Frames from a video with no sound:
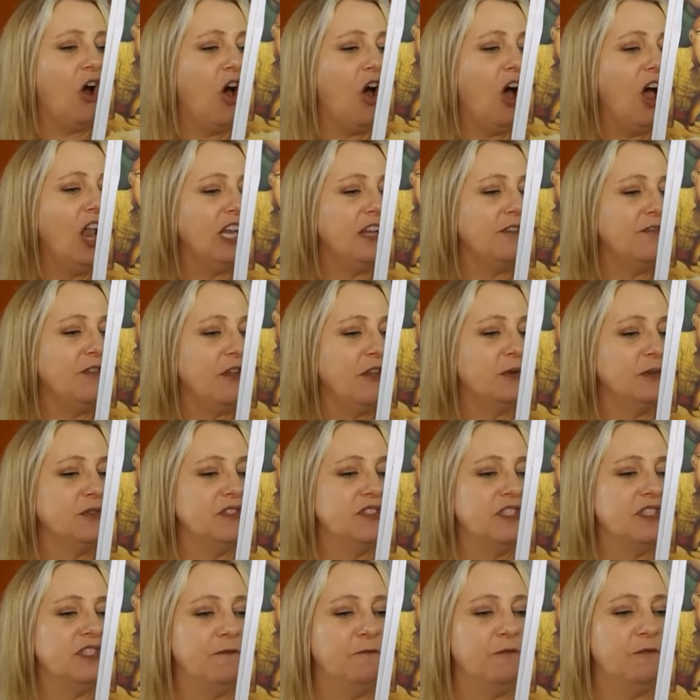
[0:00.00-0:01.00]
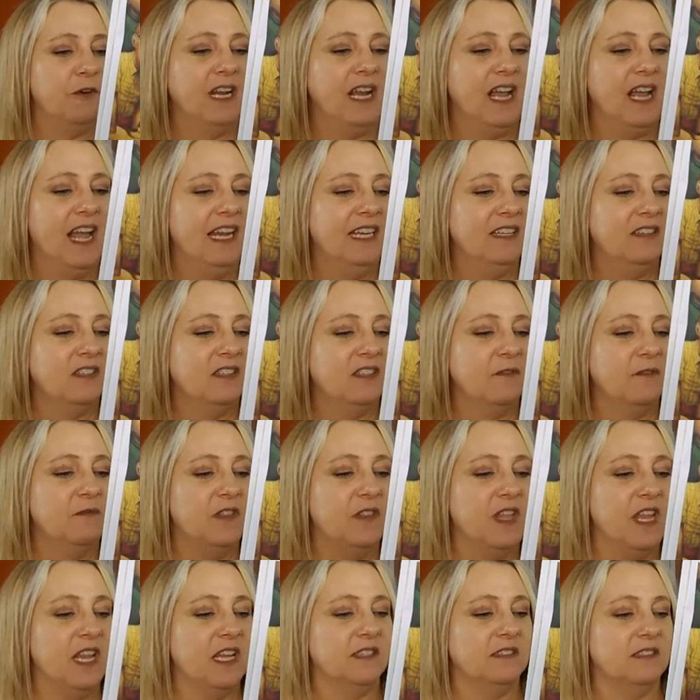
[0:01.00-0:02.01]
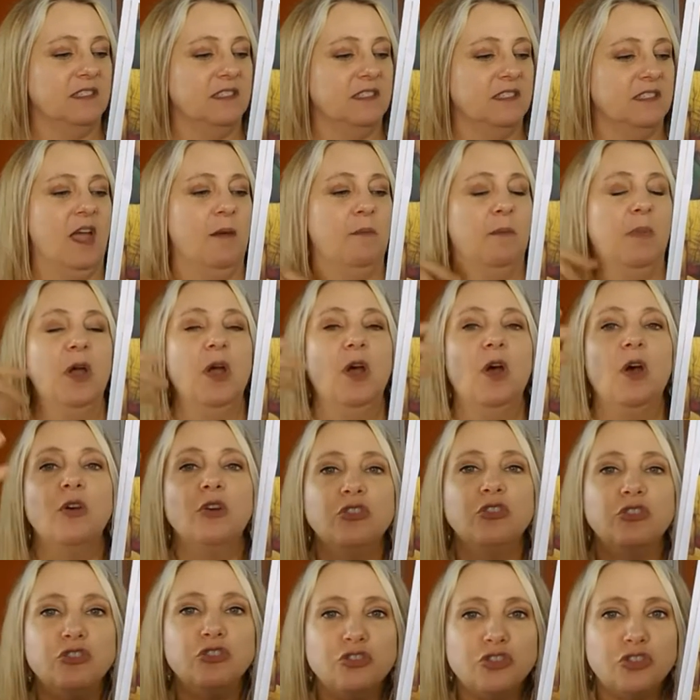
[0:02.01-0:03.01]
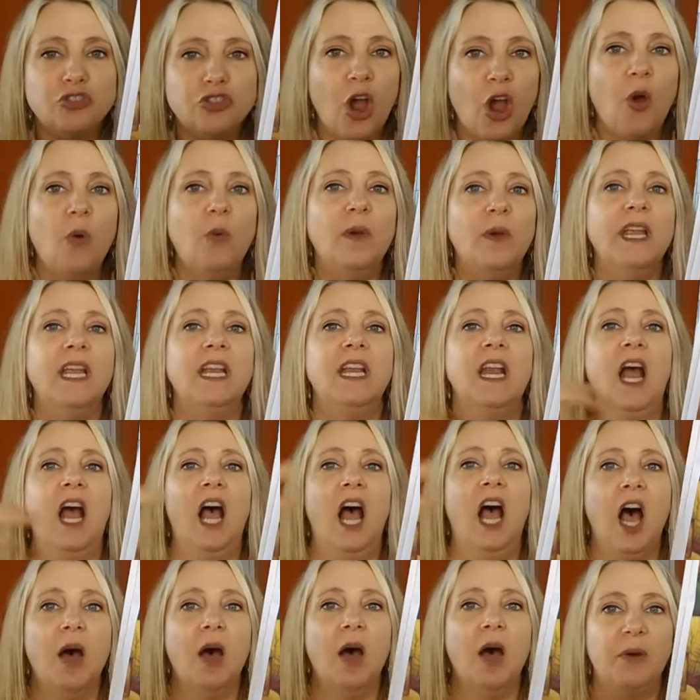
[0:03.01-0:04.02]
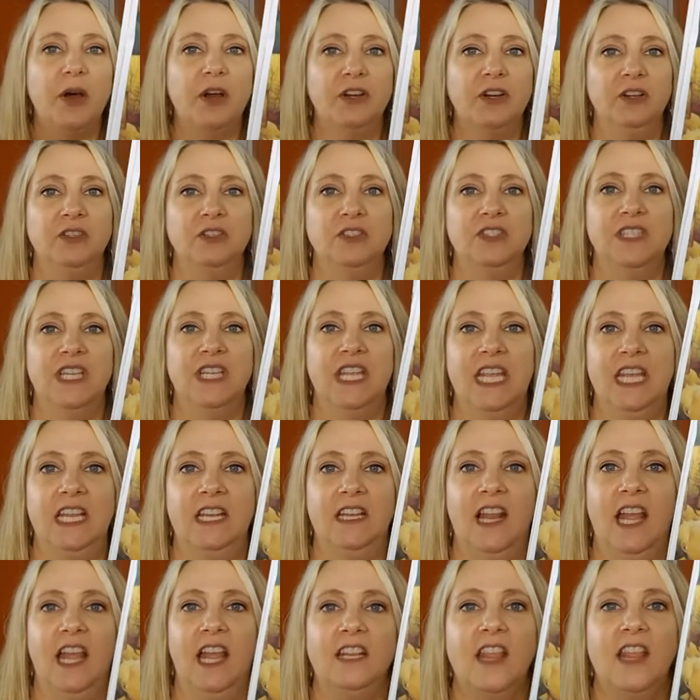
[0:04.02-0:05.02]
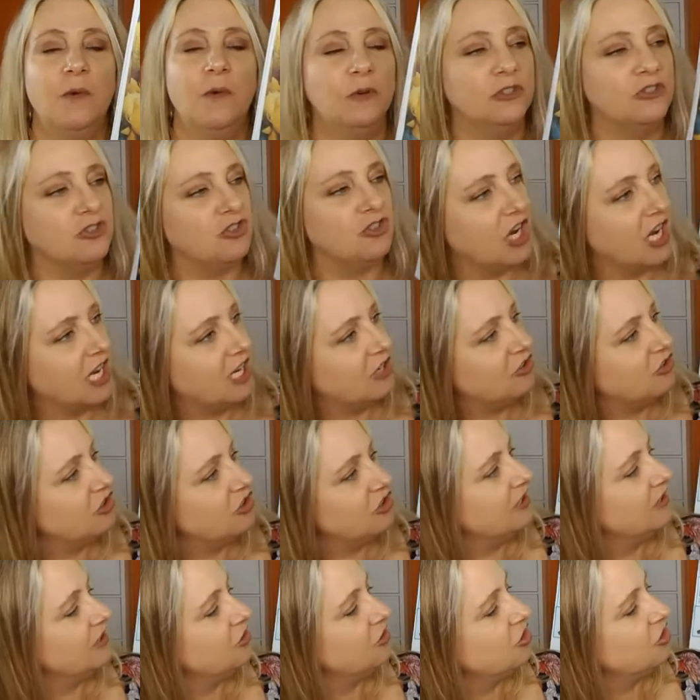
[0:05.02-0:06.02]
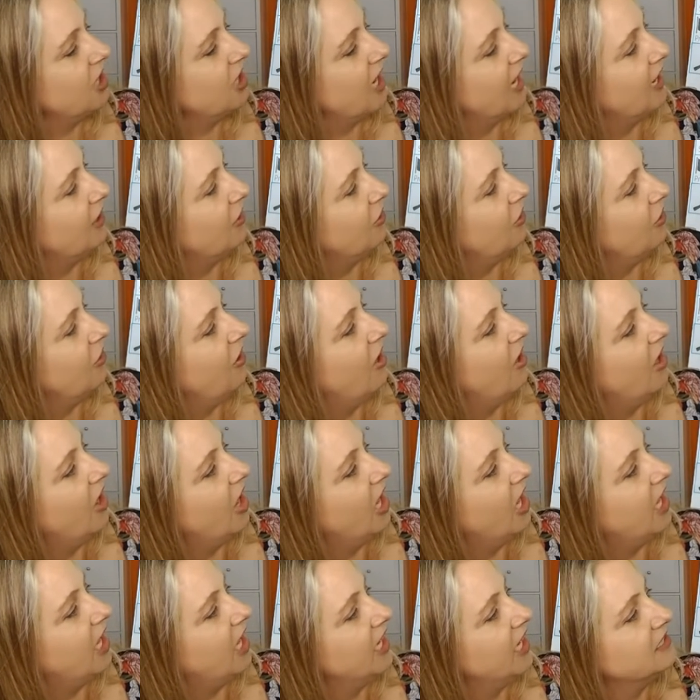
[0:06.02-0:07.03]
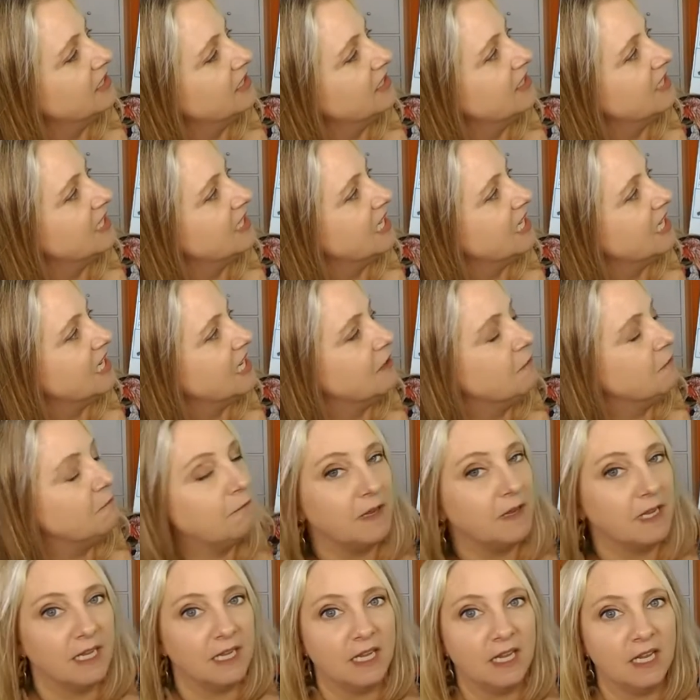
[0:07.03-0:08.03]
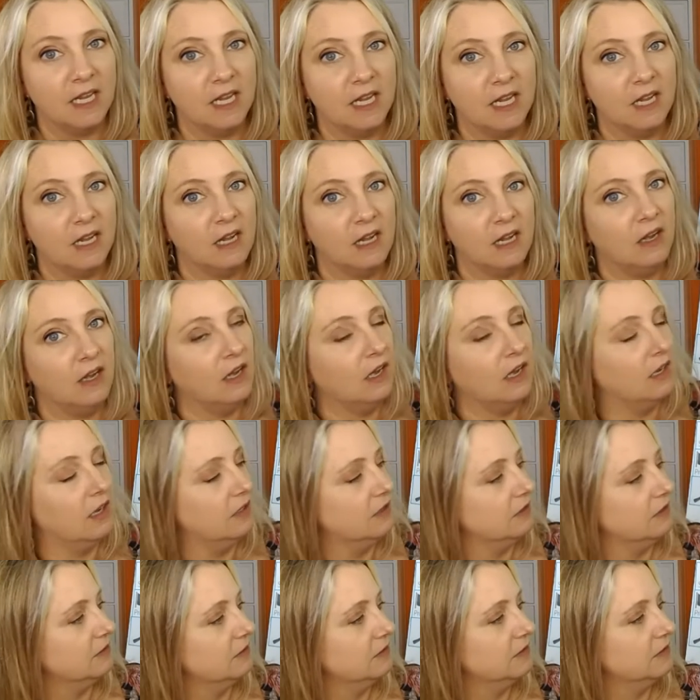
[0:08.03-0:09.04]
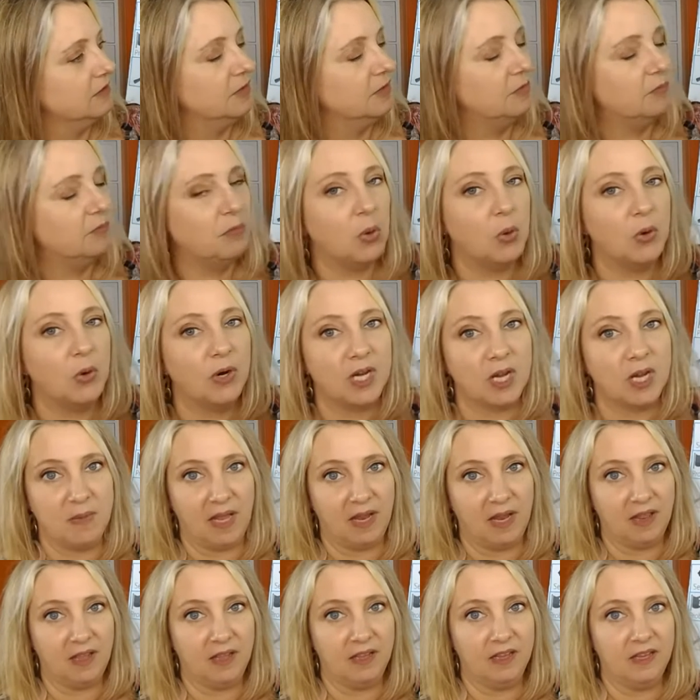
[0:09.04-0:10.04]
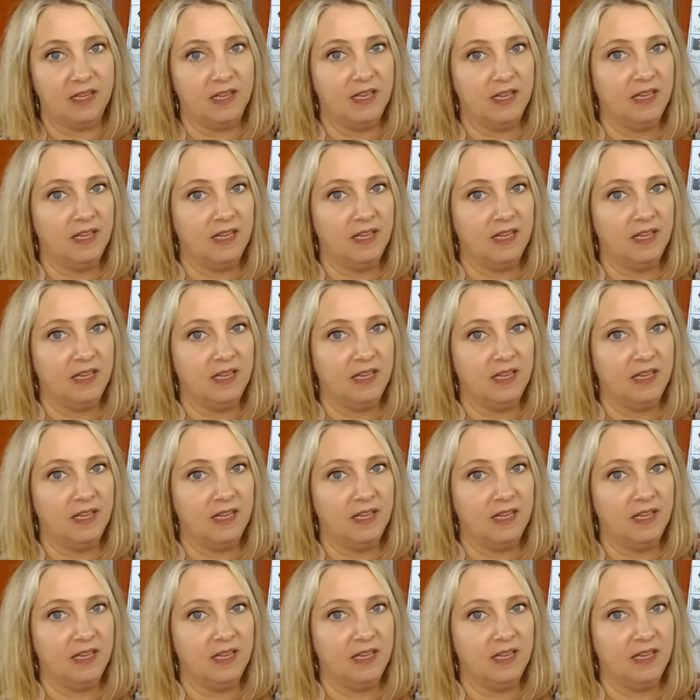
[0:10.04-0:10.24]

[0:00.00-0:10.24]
All of those different kinds of things kept showing up on her skin like they were changing the channel on the TV. Ugh, poor Camilla.